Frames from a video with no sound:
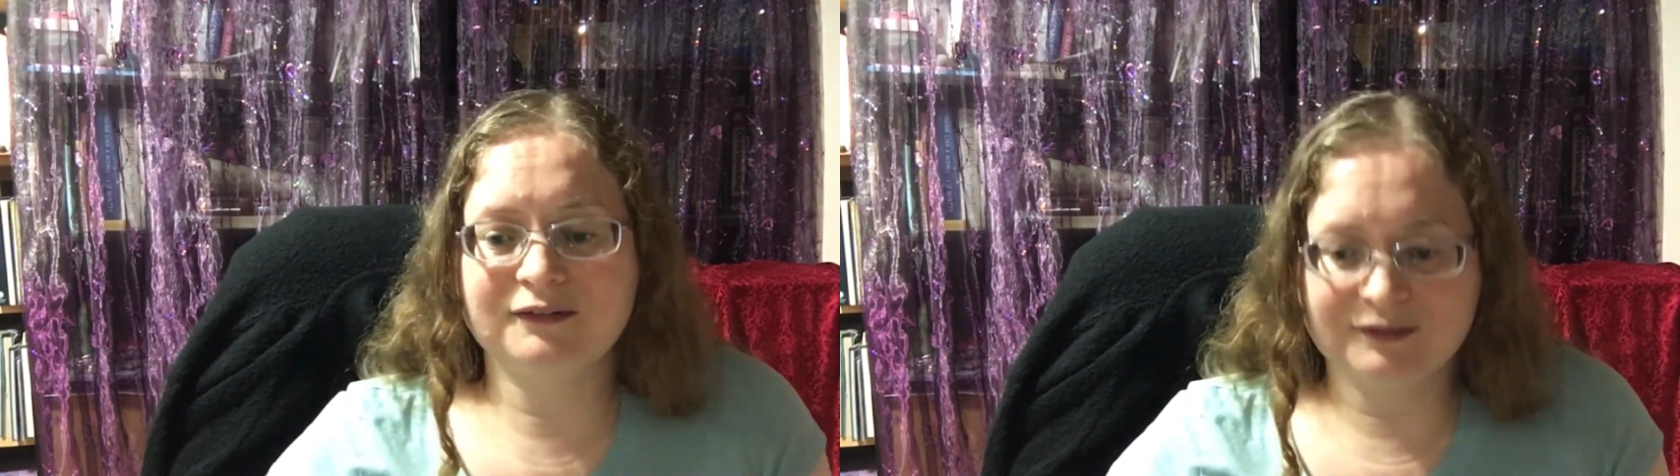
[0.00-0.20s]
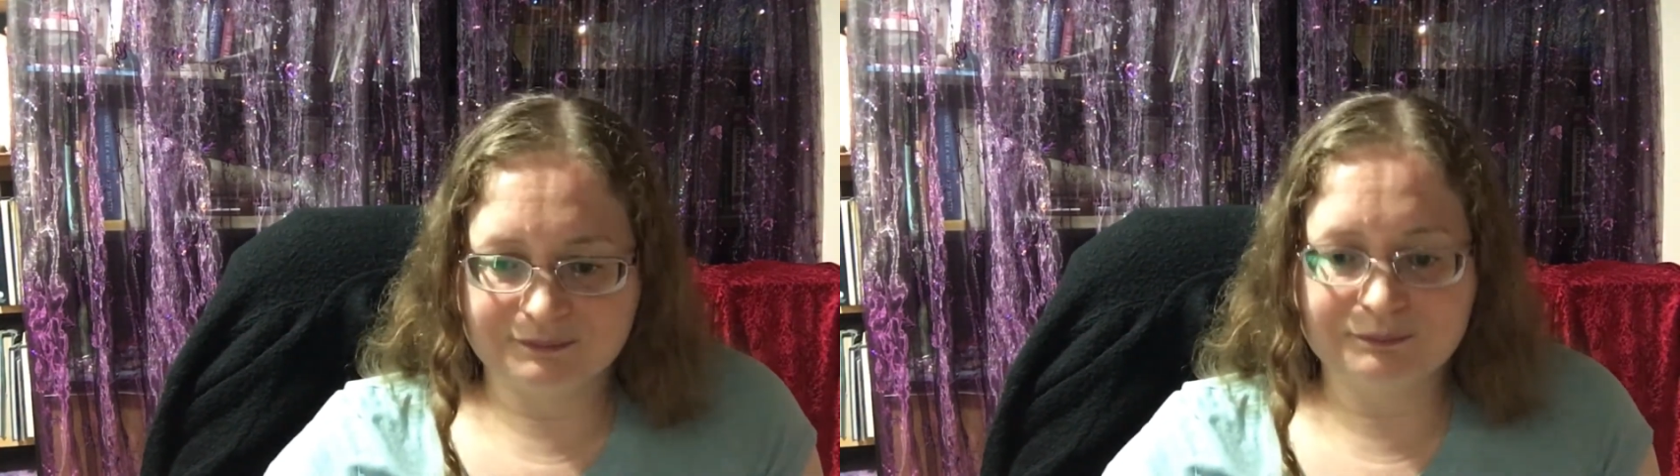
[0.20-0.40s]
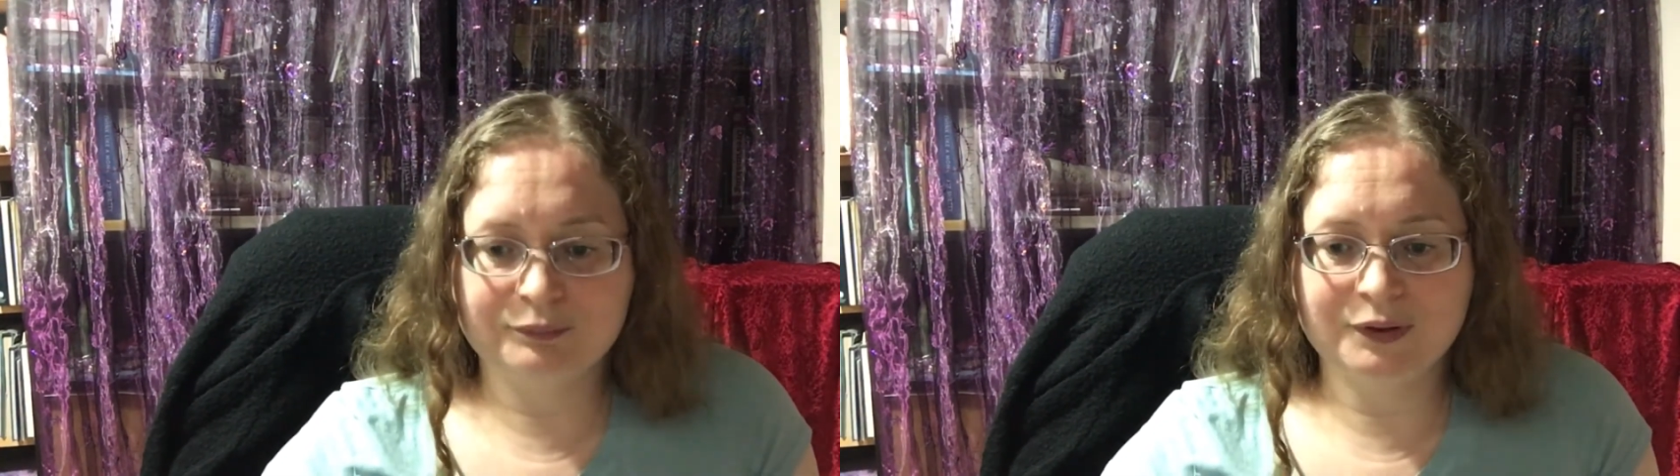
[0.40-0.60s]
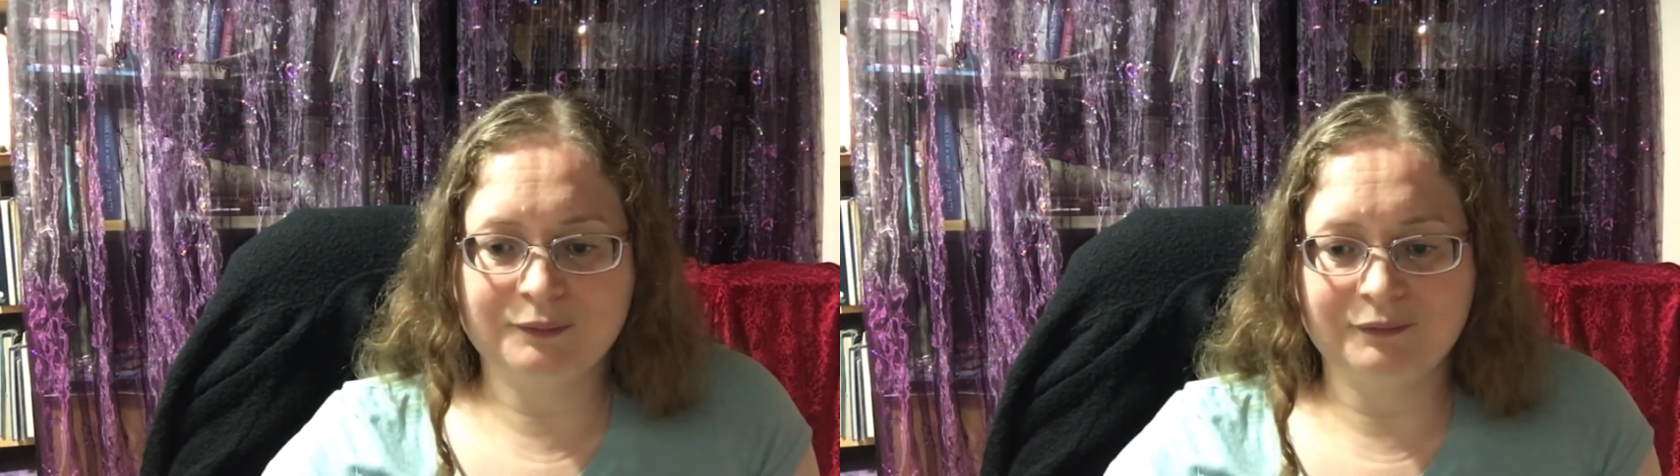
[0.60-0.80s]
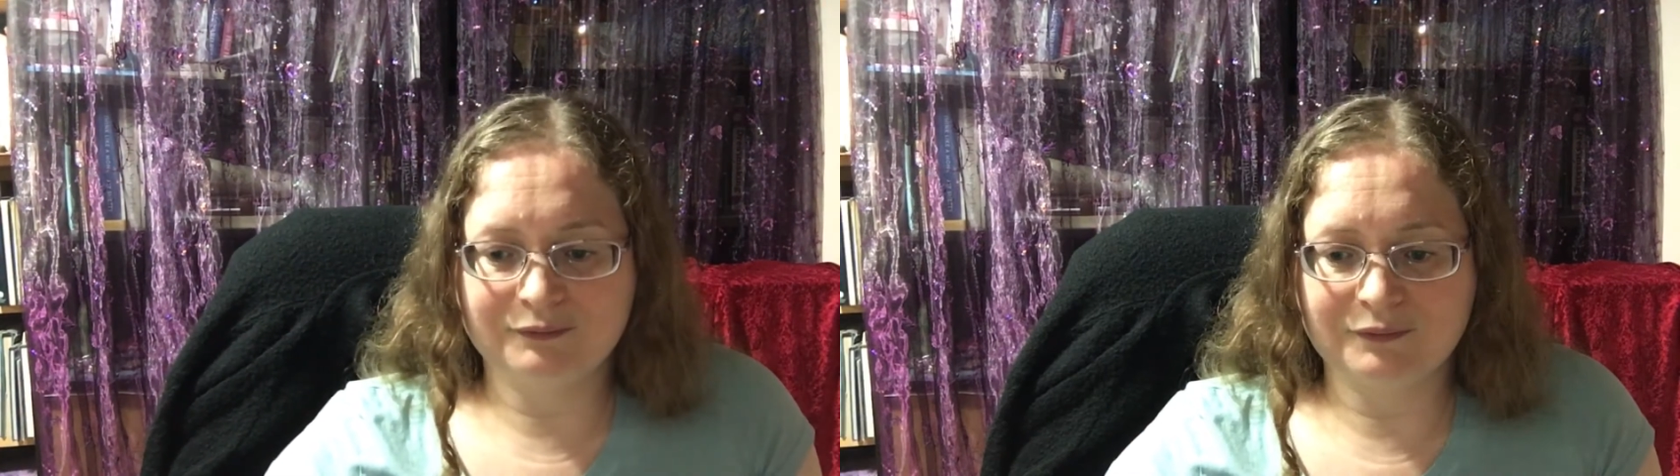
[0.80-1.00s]
Just
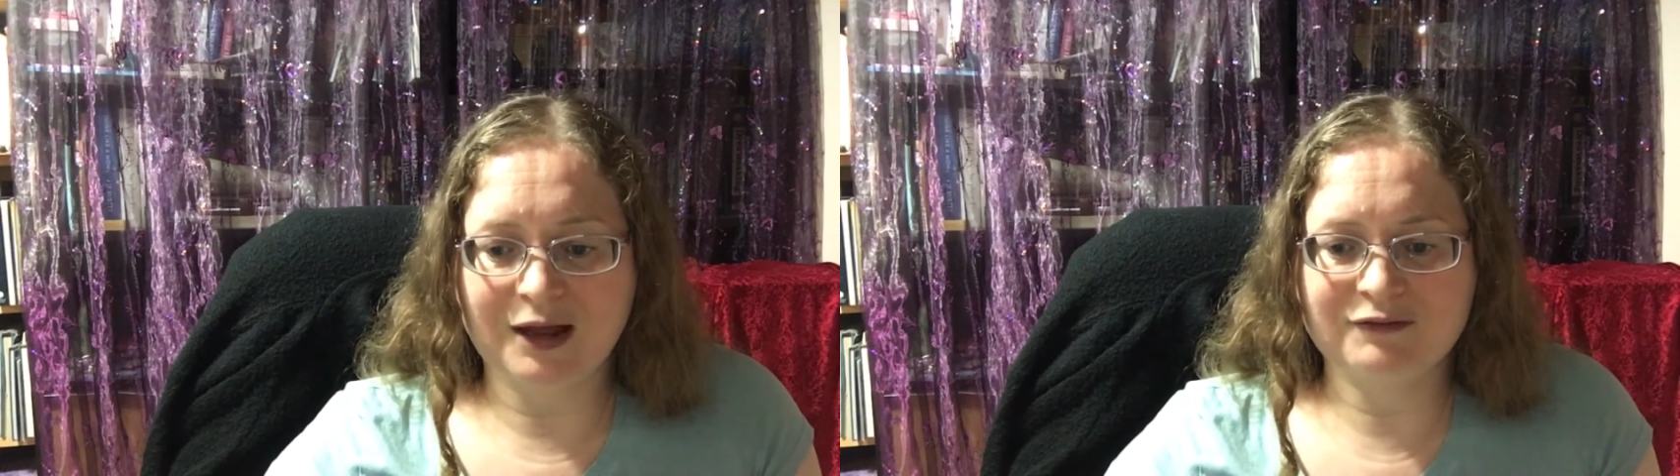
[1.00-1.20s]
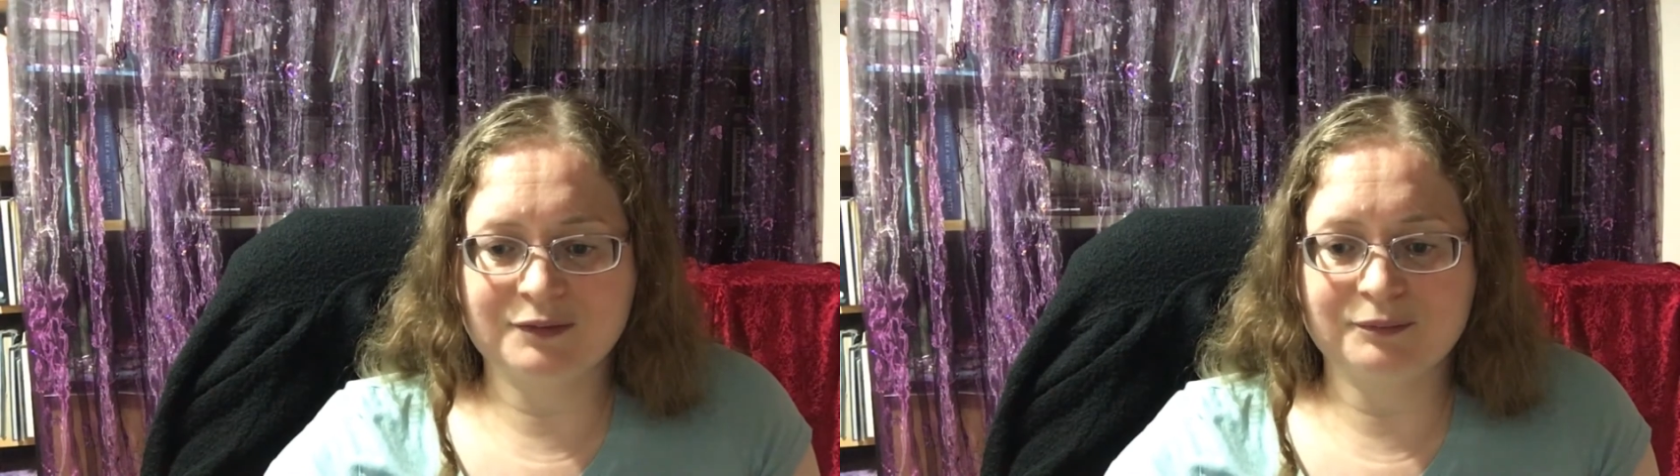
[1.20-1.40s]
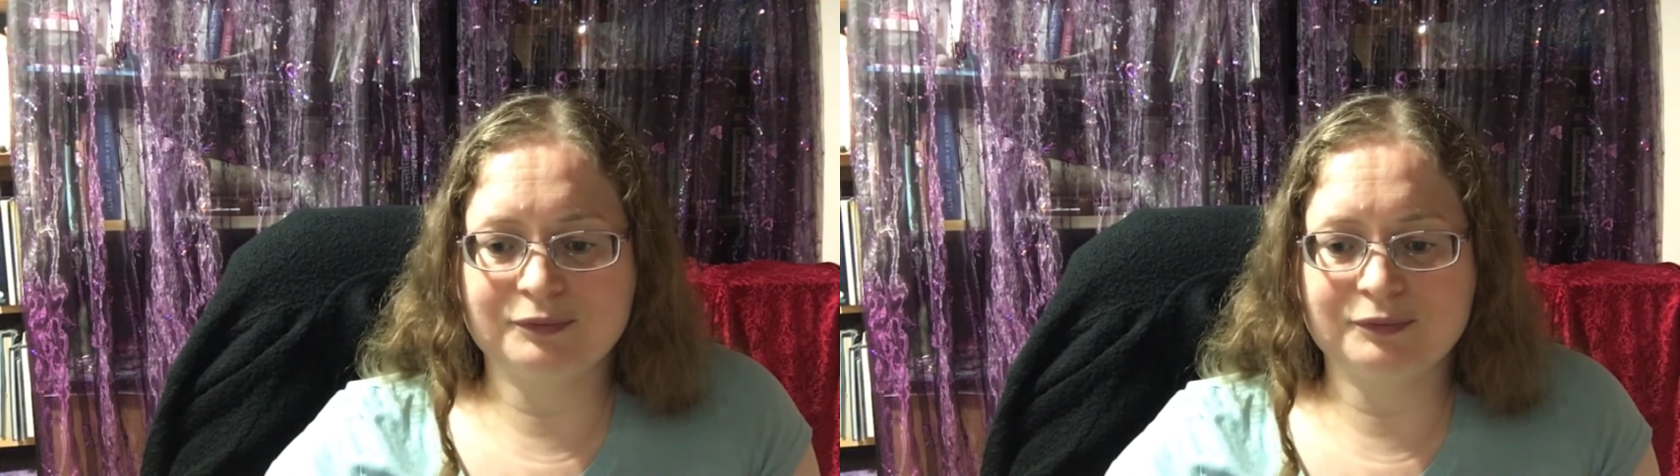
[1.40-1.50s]
have them